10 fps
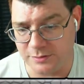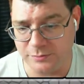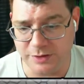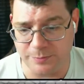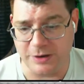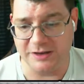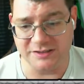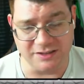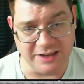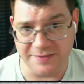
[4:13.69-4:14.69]
could probably
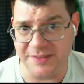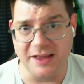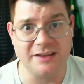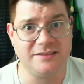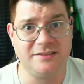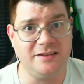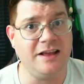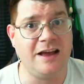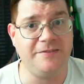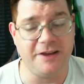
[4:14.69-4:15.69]
just leave us
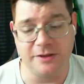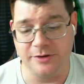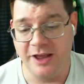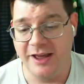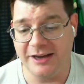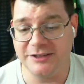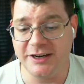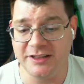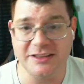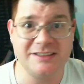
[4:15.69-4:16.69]
have the other one. I try to
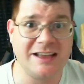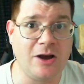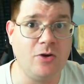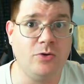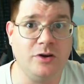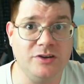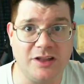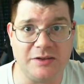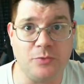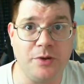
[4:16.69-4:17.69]
at least hold on to
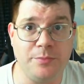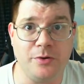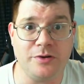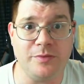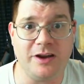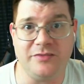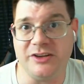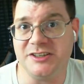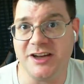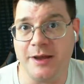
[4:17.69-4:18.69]
like one Pokemon of
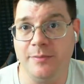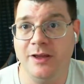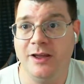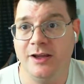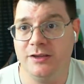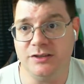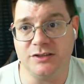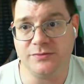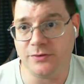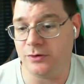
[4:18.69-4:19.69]
each type, just
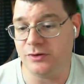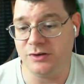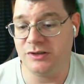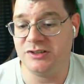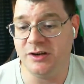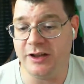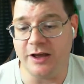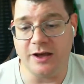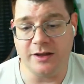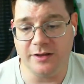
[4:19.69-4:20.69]
for
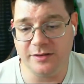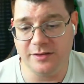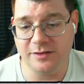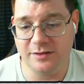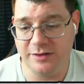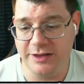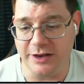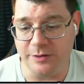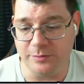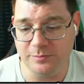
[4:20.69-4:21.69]
uh, you
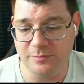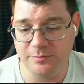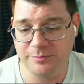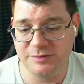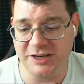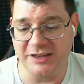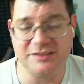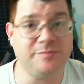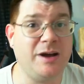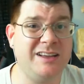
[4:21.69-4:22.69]
know chance
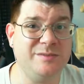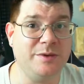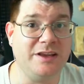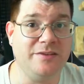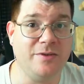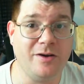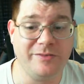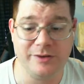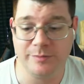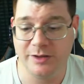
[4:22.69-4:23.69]
of possibly evolving
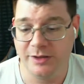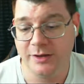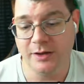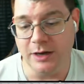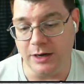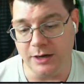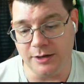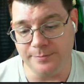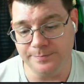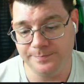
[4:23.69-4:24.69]
them.
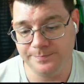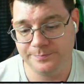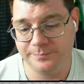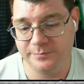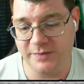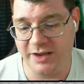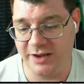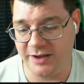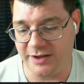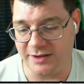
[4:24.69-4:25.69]
Um,
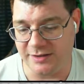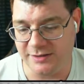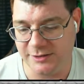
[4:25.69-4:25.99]
yeah,